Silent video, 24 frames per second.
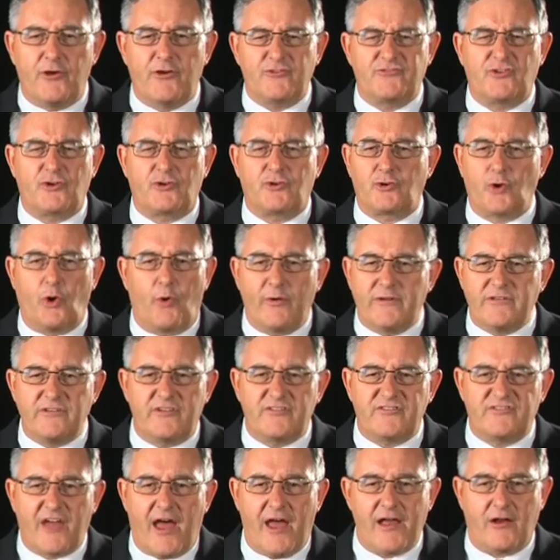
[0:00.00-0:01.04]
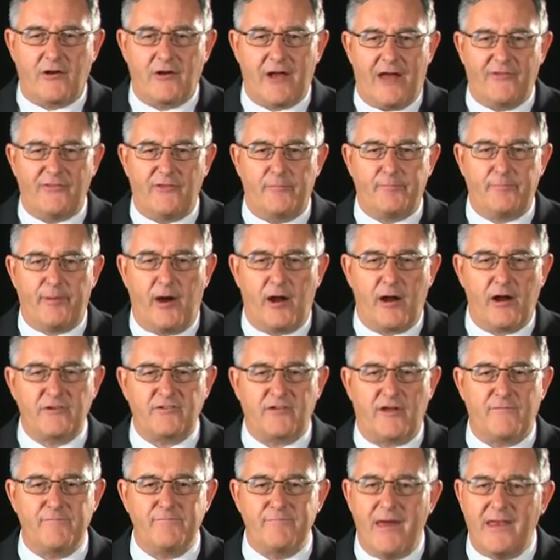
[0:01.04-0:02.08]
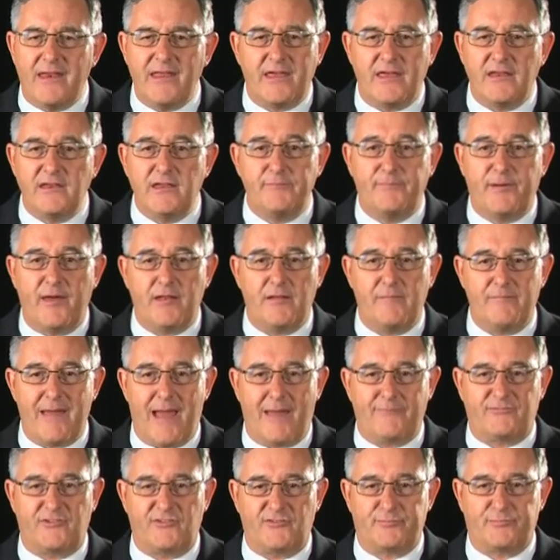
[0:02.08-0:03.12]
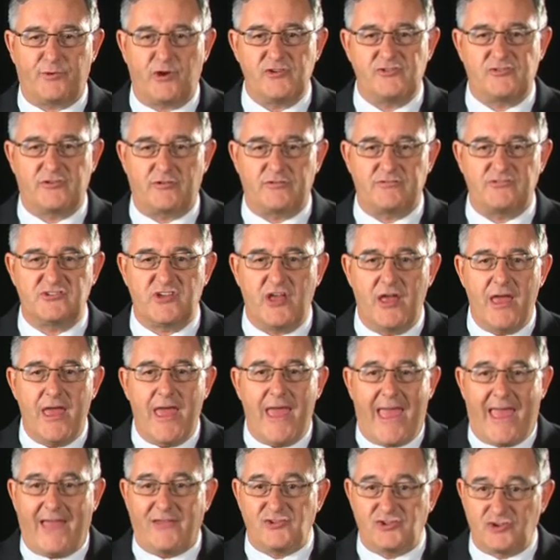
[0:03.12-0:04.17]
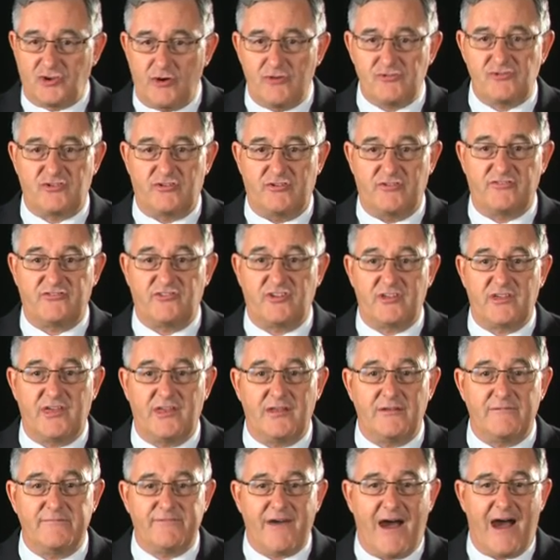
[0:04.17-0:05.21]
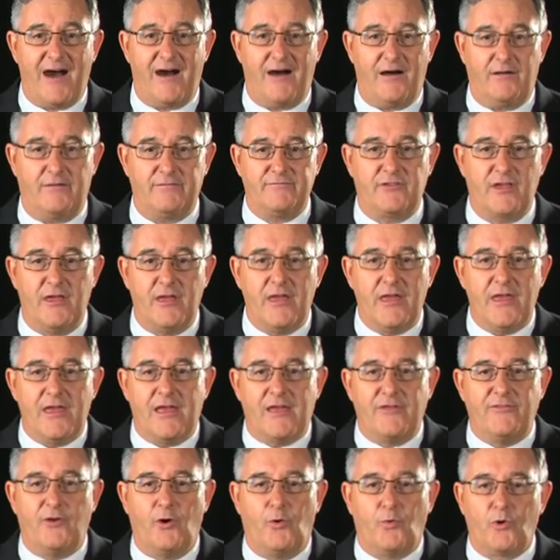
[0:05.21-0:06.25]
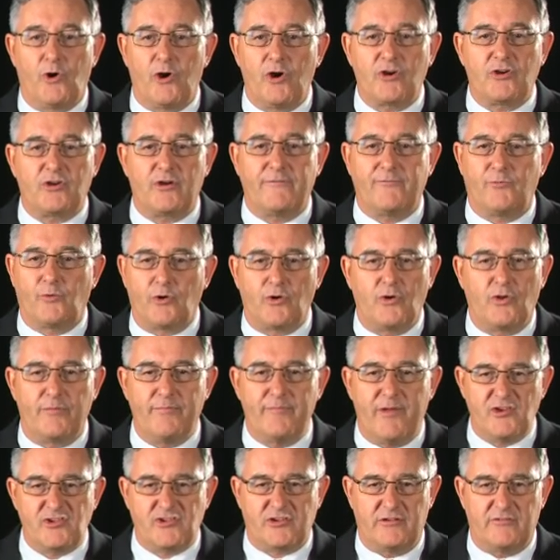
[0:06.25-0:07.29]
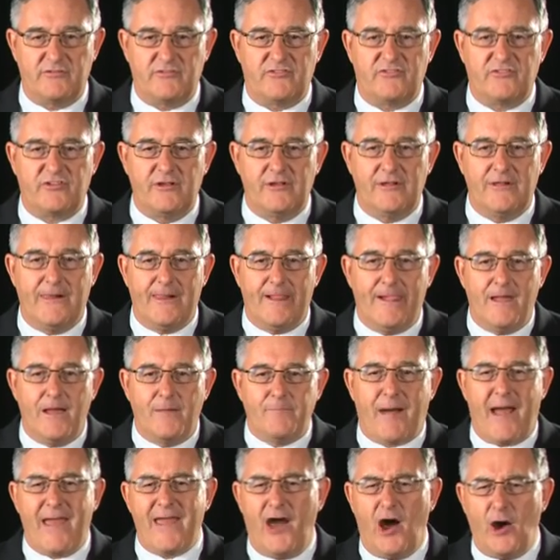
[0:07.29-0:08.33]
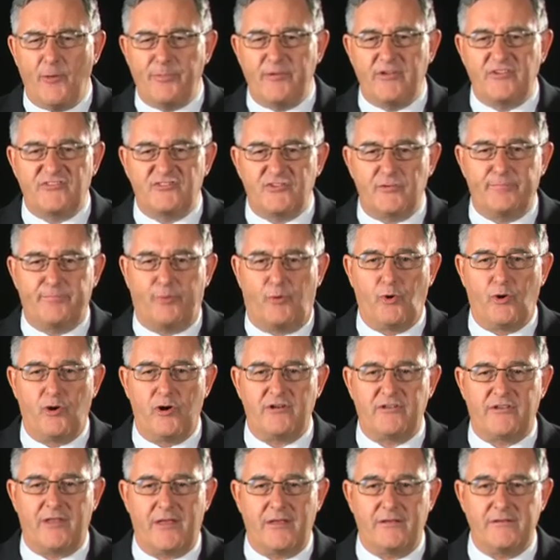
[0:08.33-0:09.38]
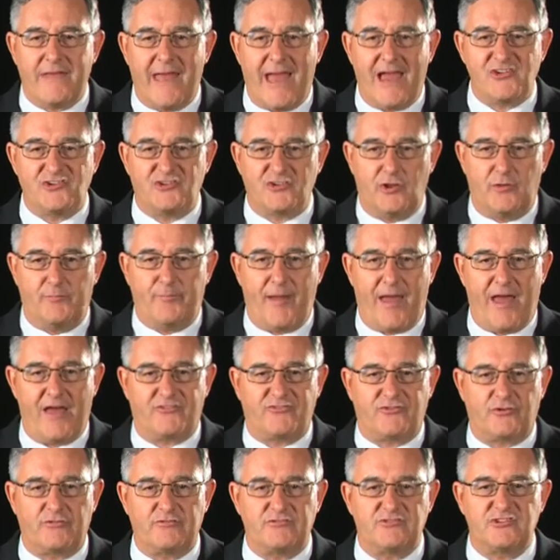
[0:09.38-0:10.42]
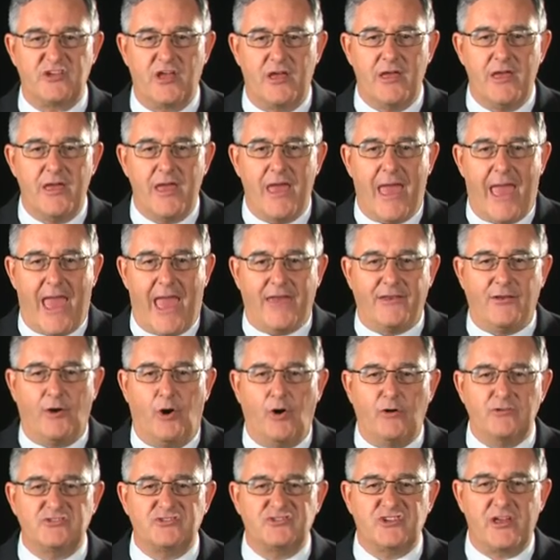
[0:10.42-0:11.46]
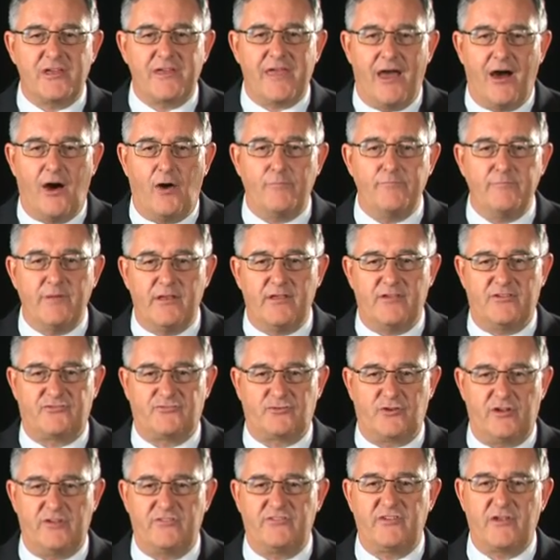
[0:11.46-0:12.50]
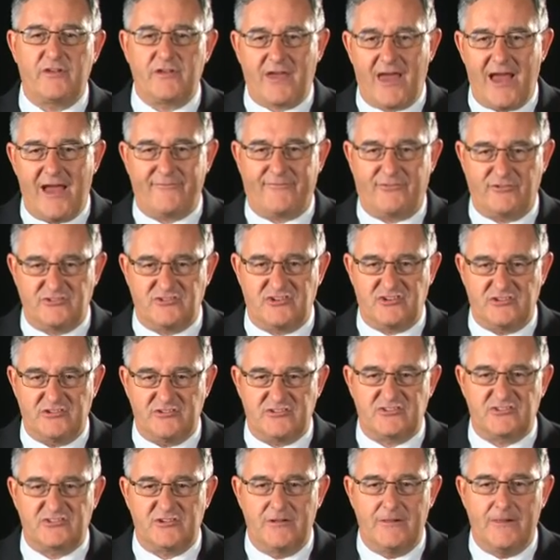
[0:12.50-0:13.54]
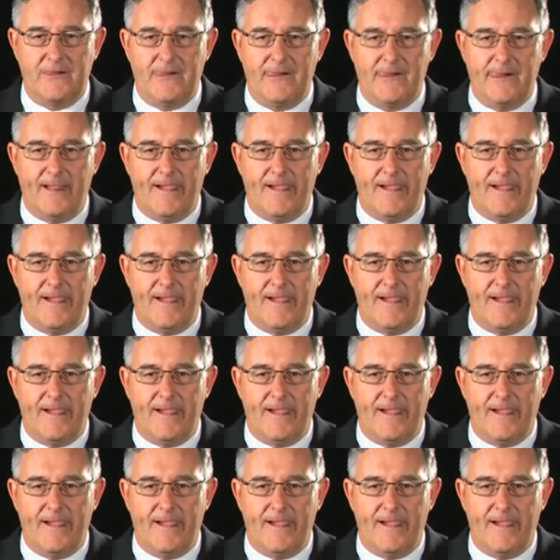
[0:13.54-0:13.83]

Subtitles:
There is a growing desire on the part of many independent Baptist preachers and churches to get involved in the work of world missions by helping support national pastors and hosting help ministries conferences.